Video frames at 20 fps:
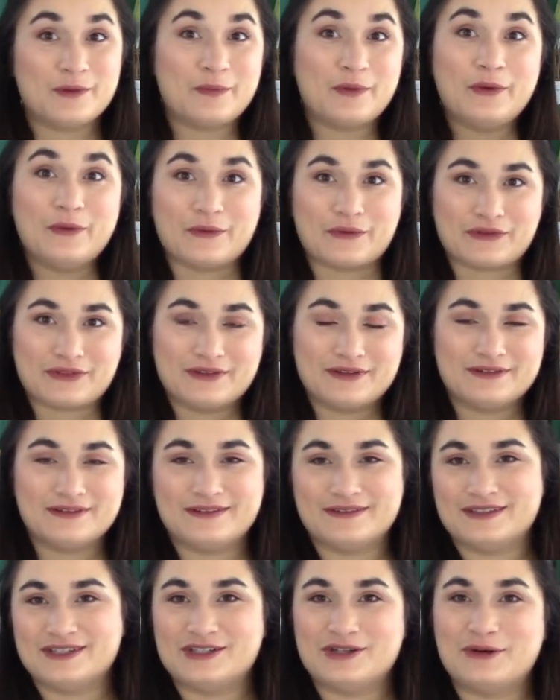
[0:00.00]
both.
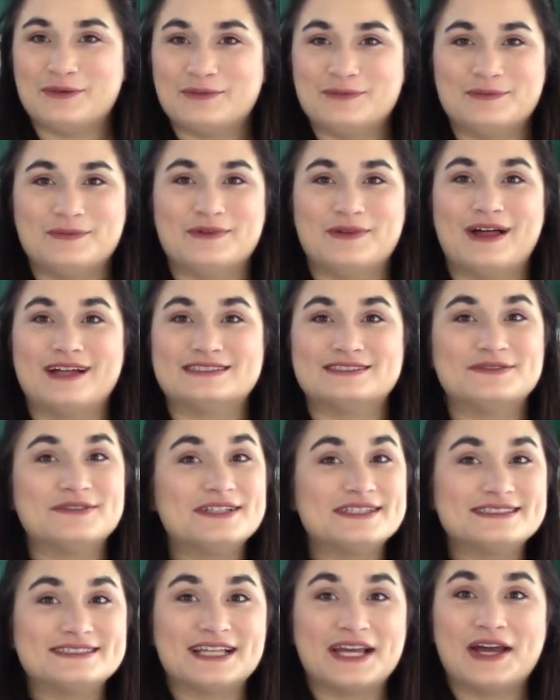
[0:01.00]
You know, lots of
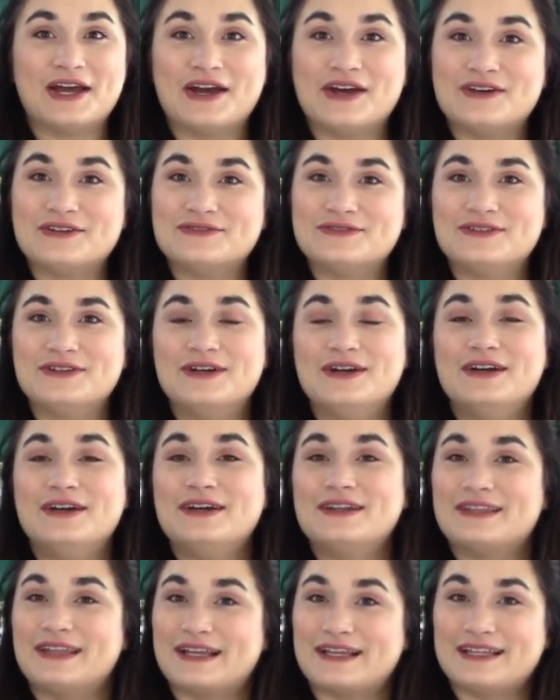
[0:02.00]
us have
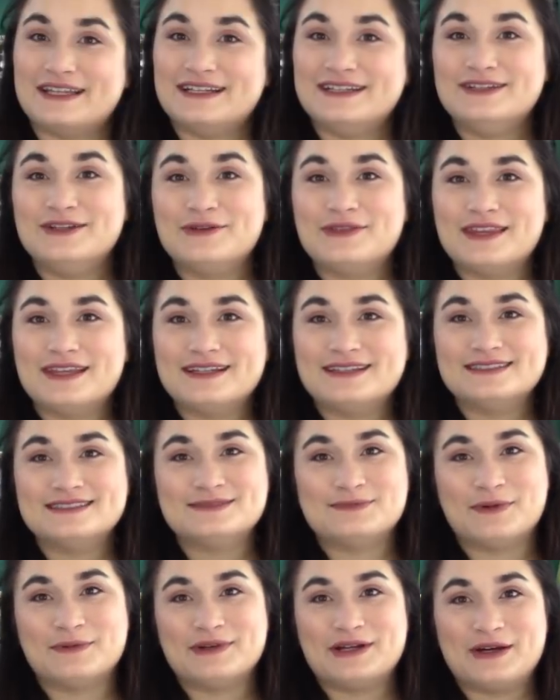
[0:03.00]
like getting new things,
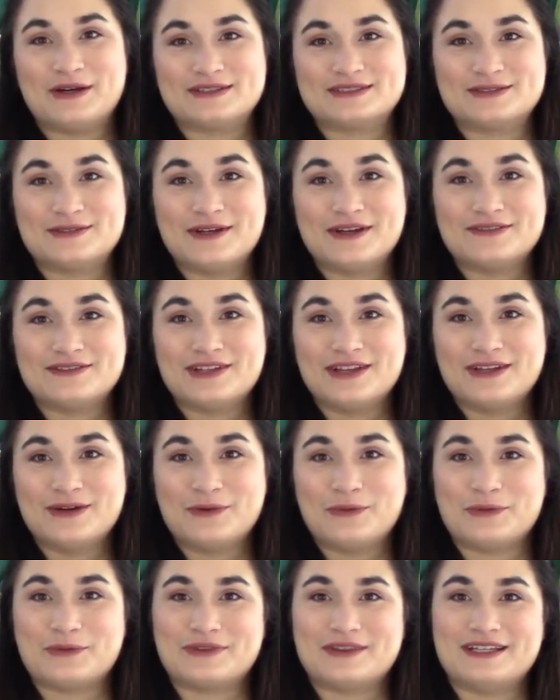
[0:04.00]
but we also have a lot of
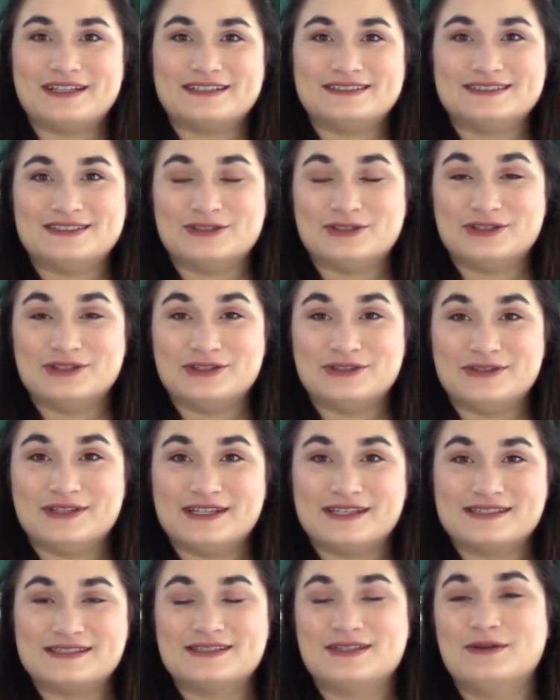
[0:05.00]
old things. So you can do
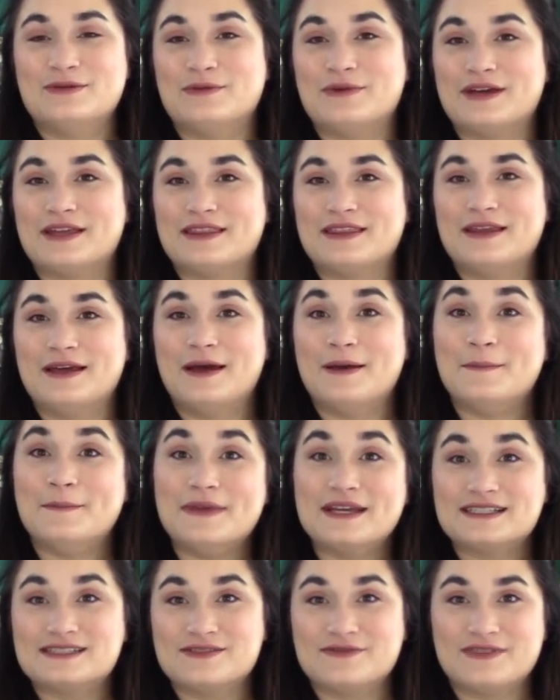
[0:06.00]
this with a
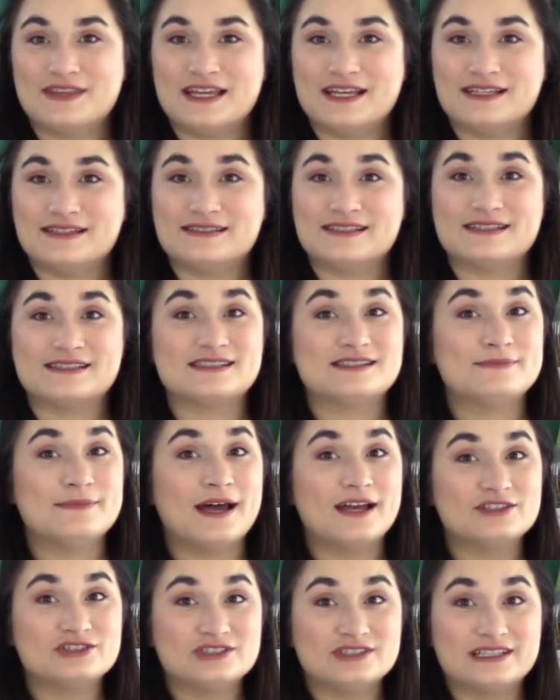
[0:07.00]
mix of things,
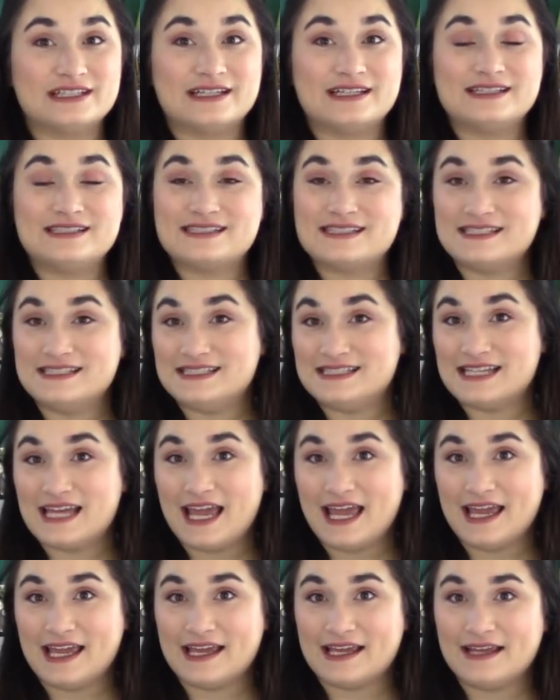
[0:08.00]
especially
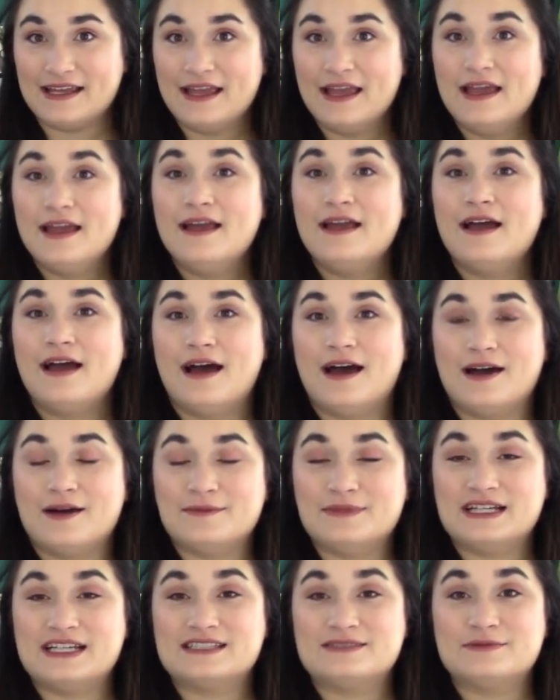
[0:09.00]
today um,
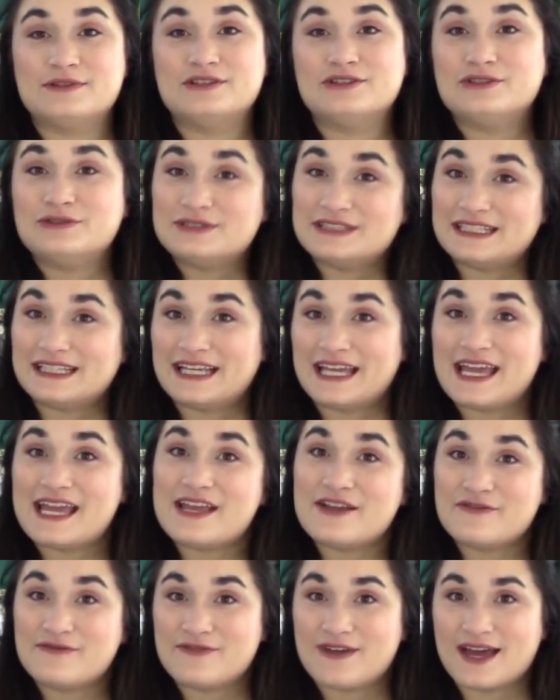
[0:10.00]
because we are using
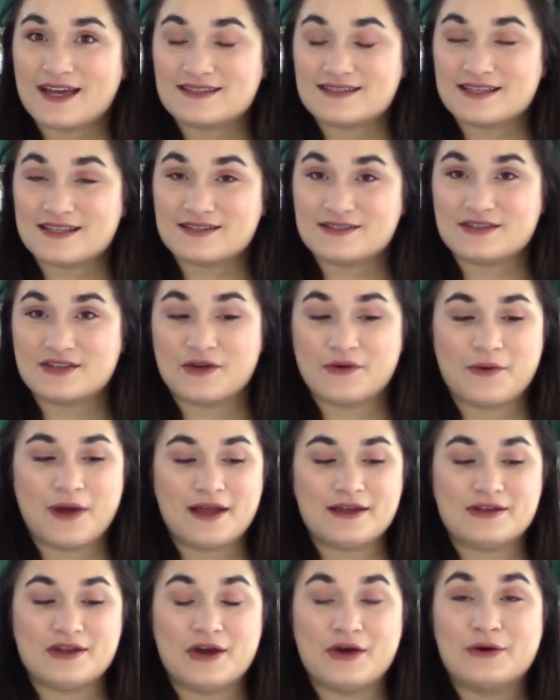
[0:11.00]
Kaffe Fassett. So
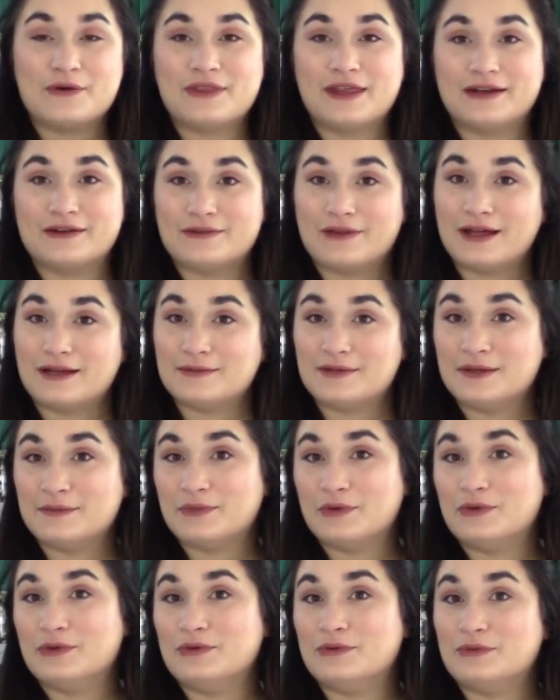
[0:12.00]
I know that a lot of
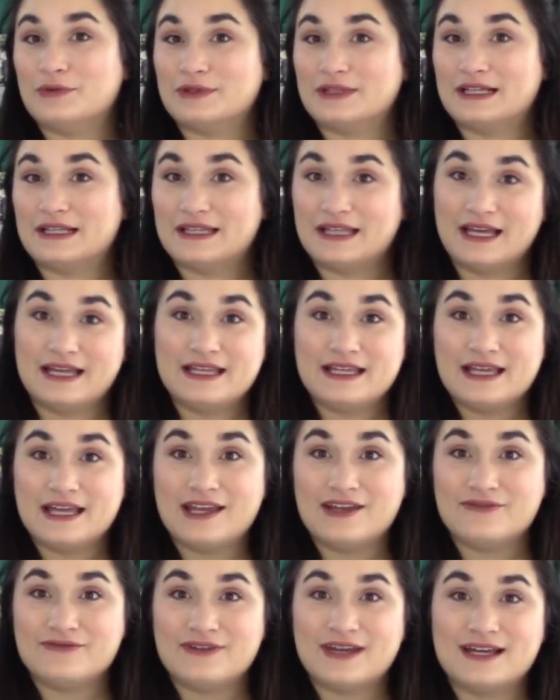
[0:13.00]
people who really like
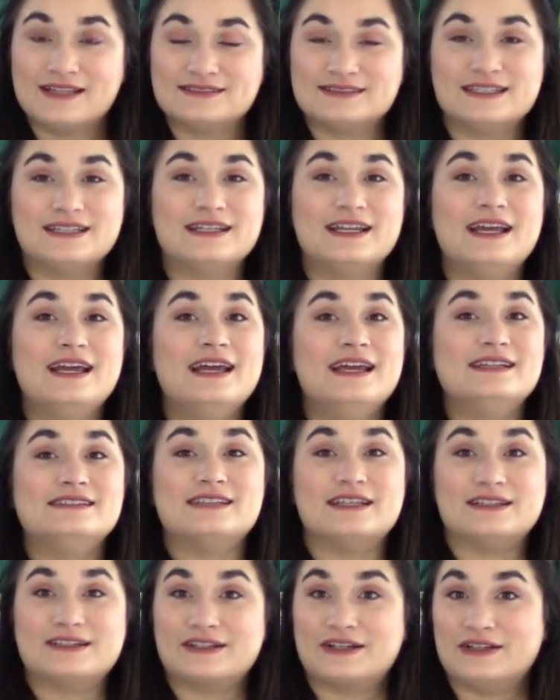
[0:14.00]
Kaffe Fassett
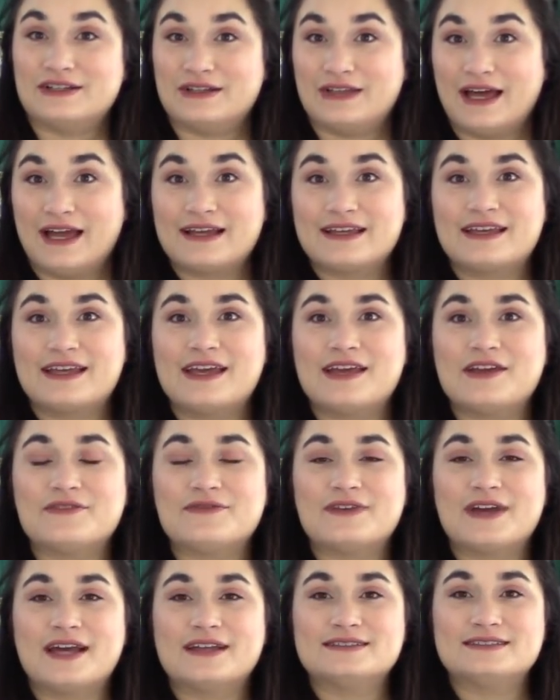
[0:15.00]
tend to collect Kaffe
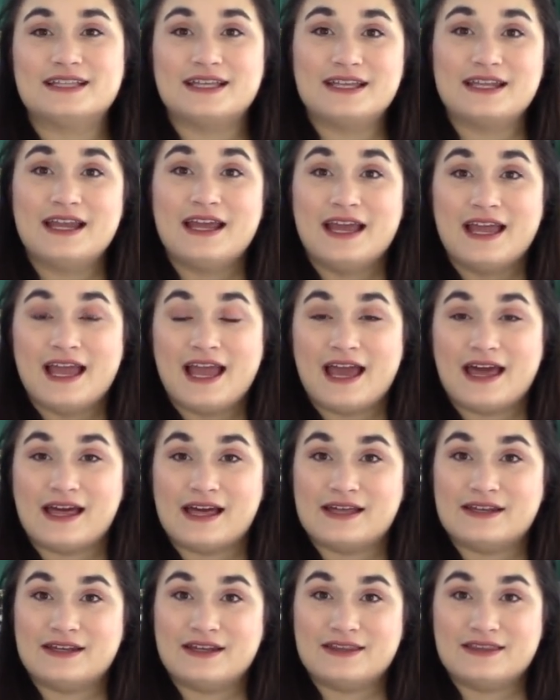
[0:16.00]
Fassett
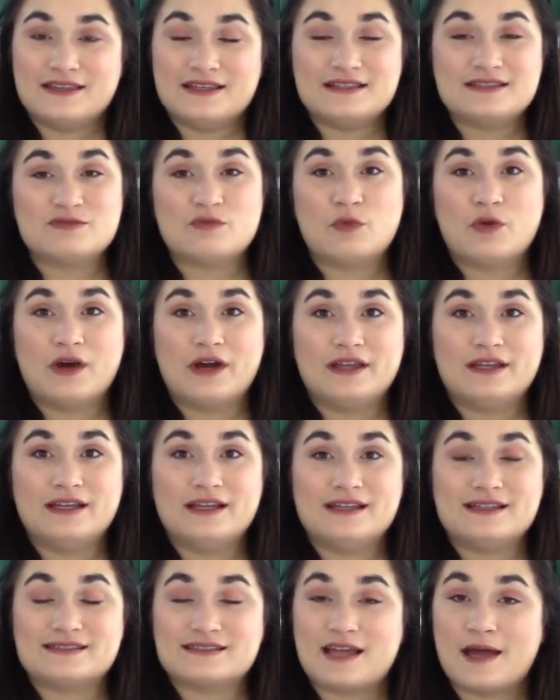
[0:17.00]
and this one
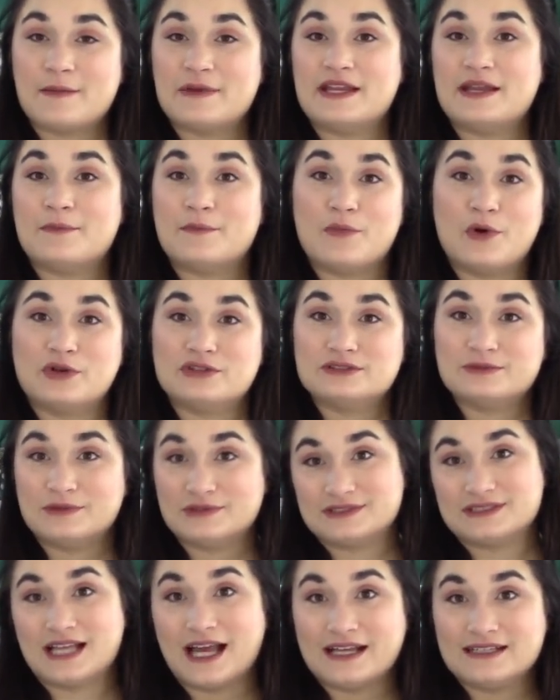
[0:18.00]
is coming in multiple
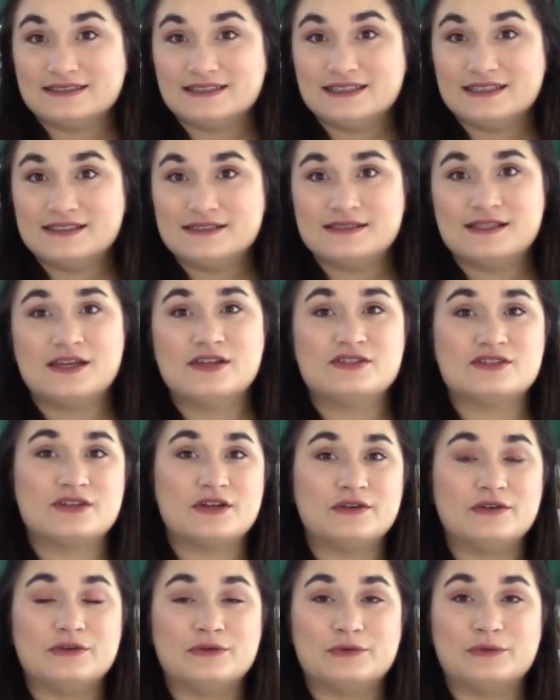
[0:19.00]
sizes. So
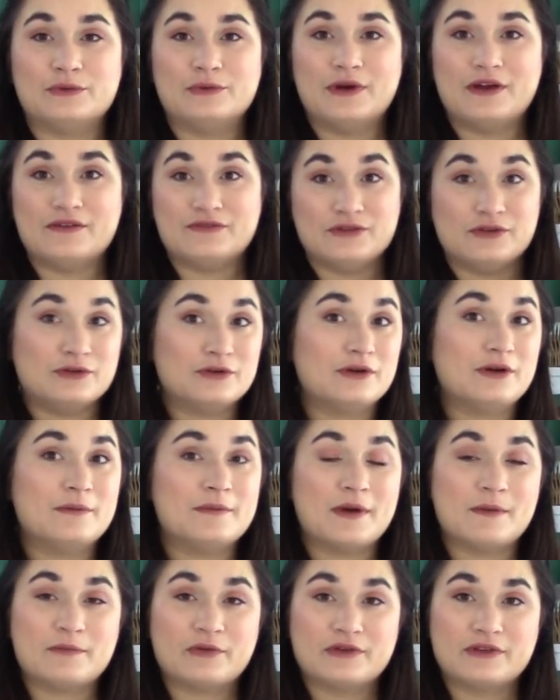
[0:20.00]
you, if you're a
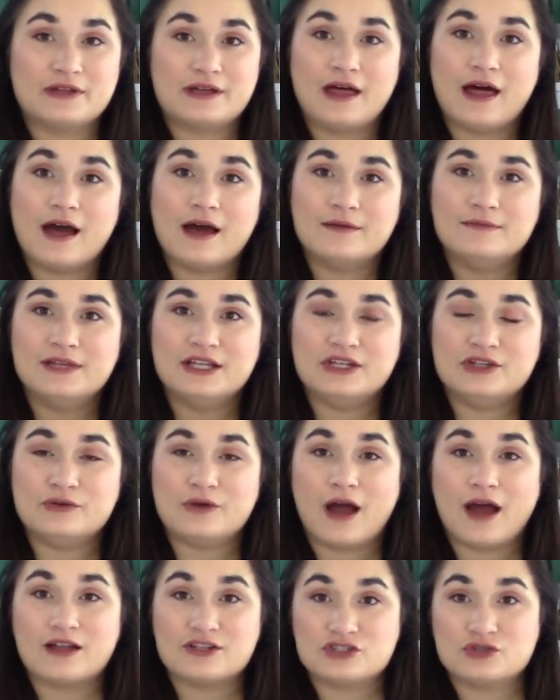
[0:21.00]
member of the club, then you got